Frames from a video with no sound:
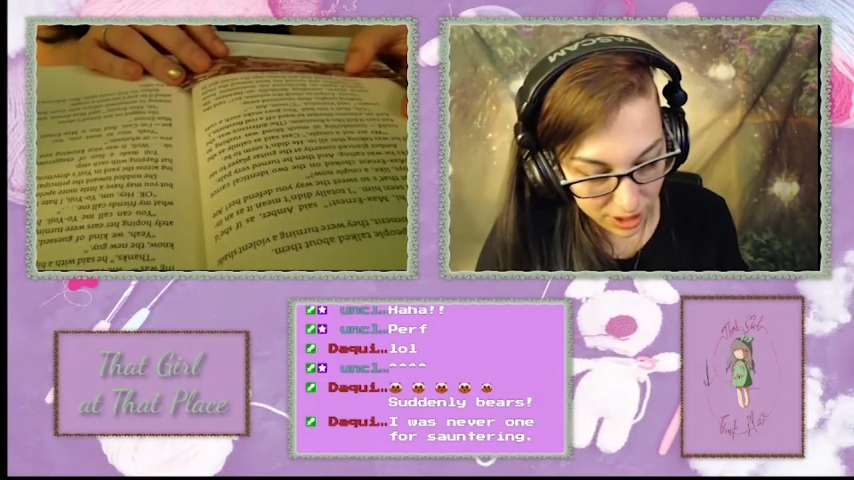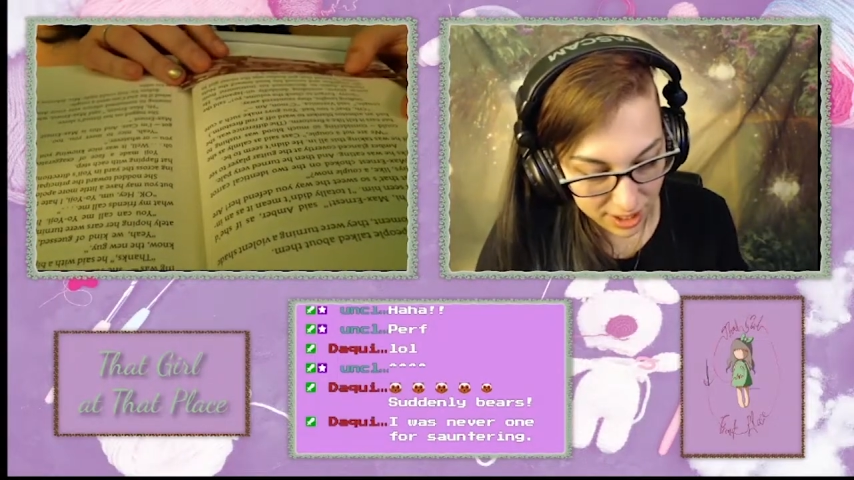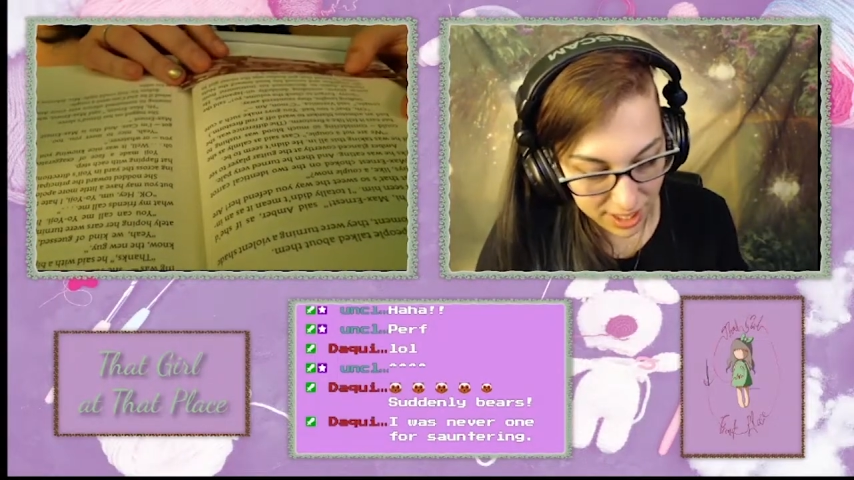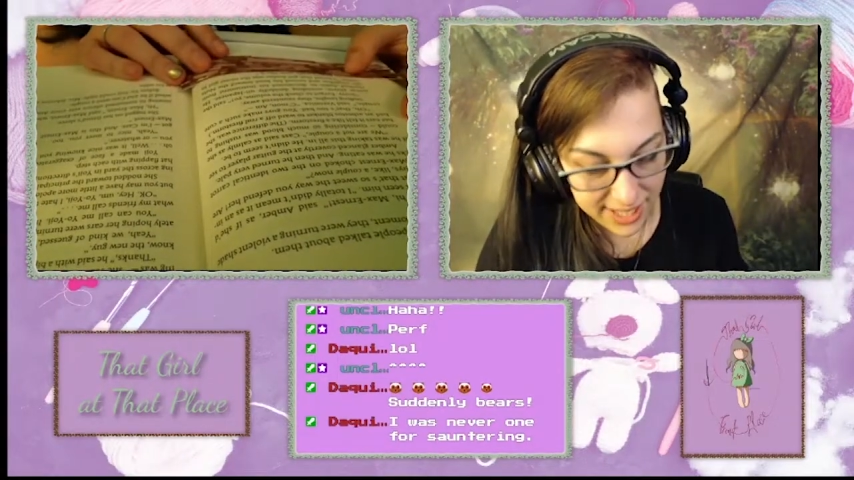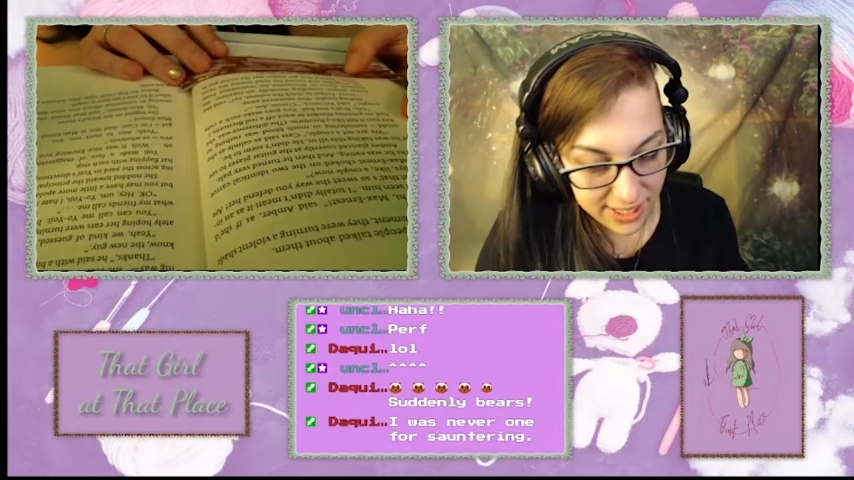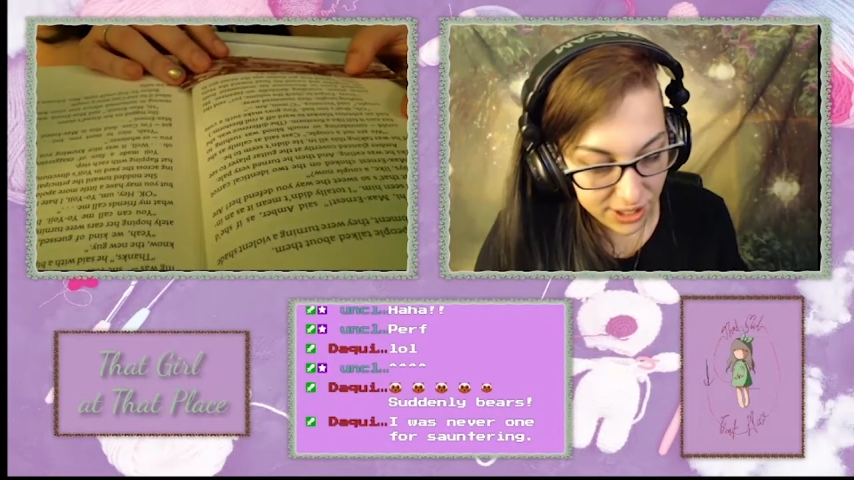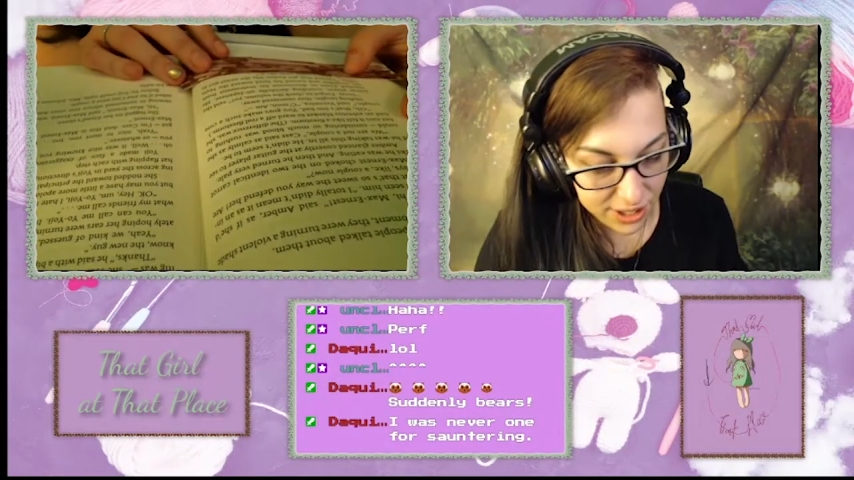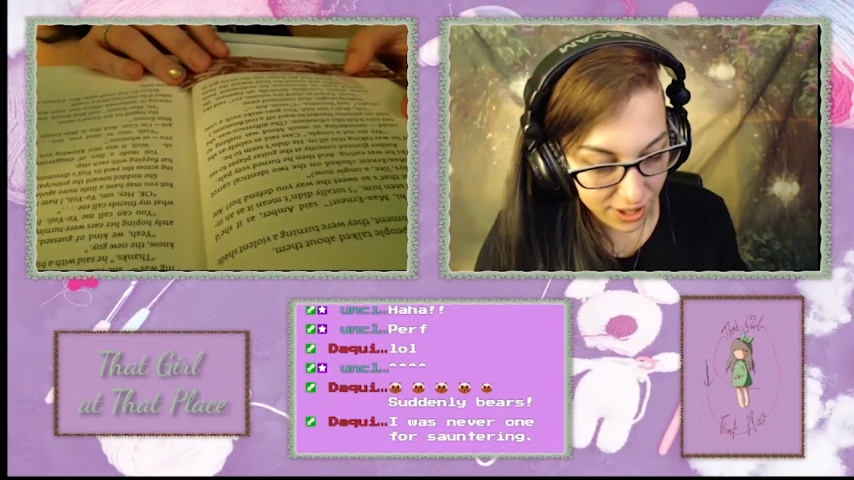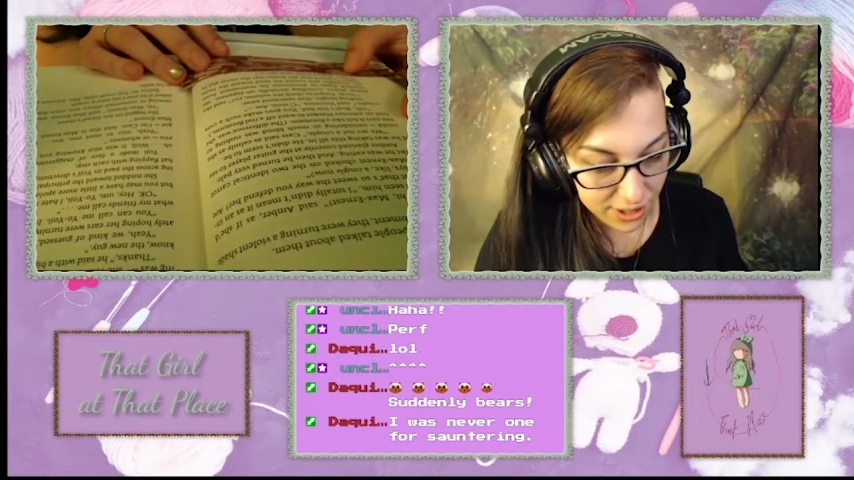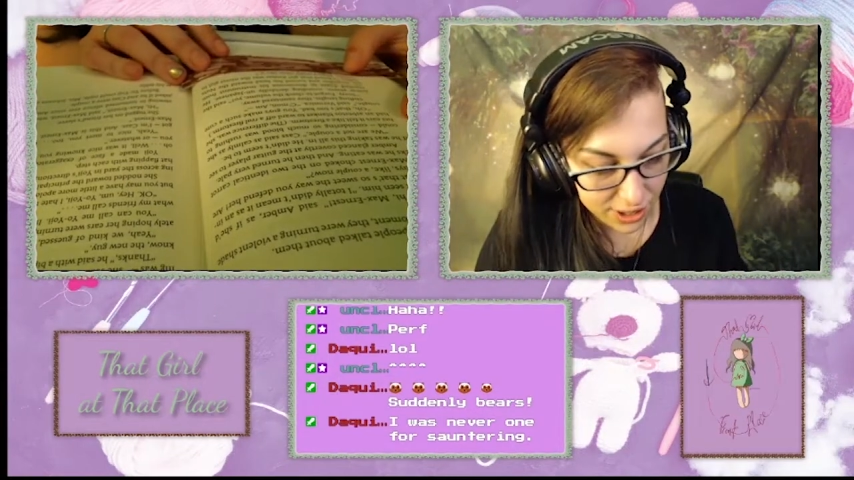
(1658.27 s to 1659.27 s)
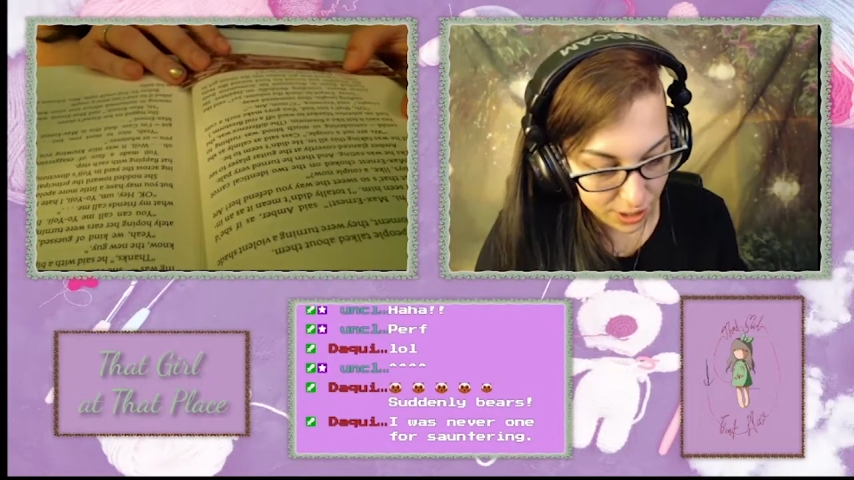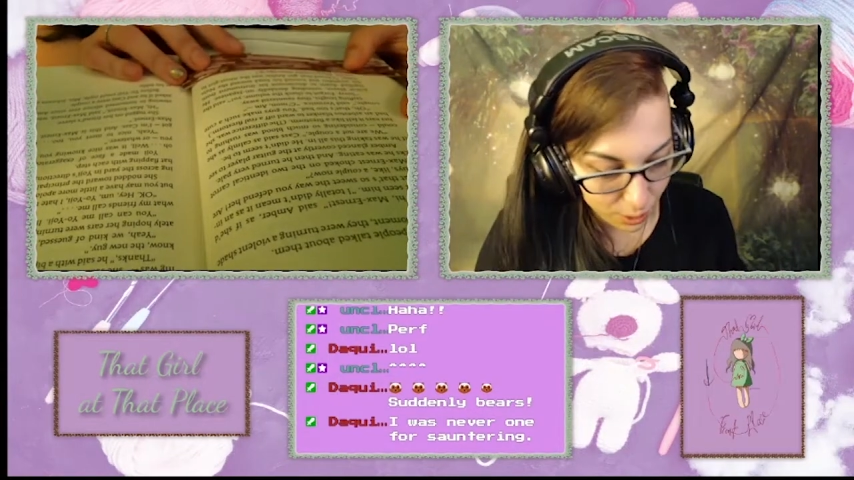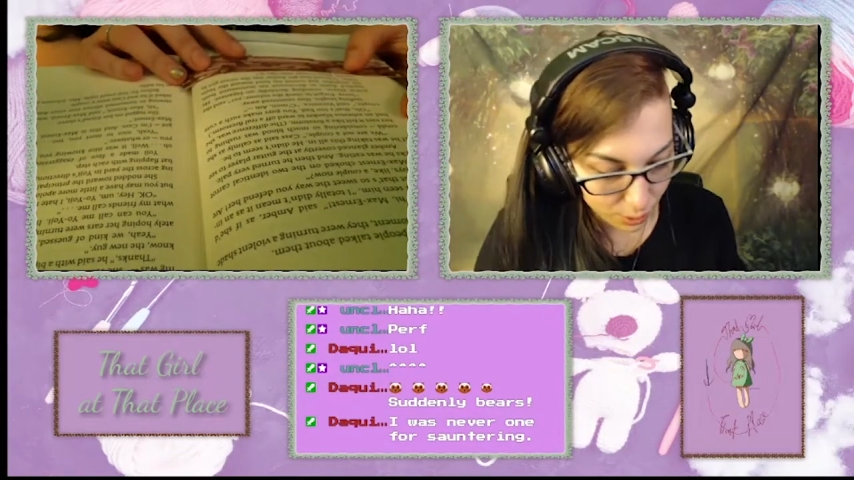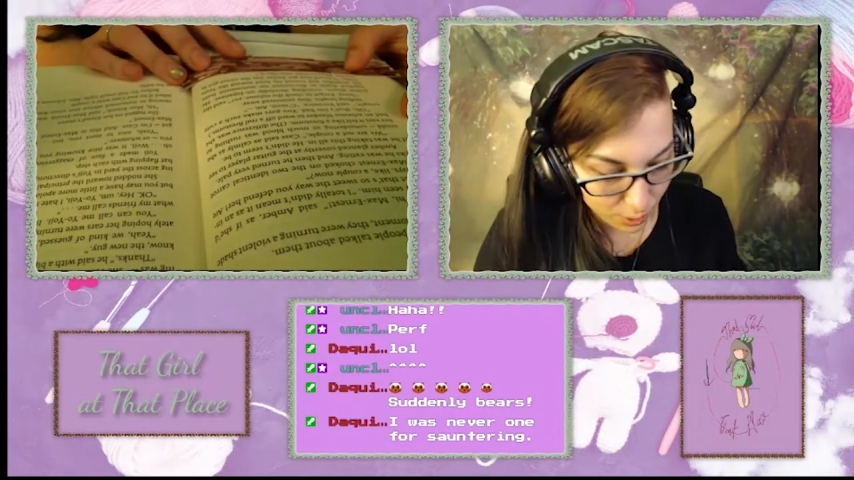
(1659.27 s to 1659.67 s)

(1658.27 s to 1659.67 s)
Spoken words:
nicest girl in school.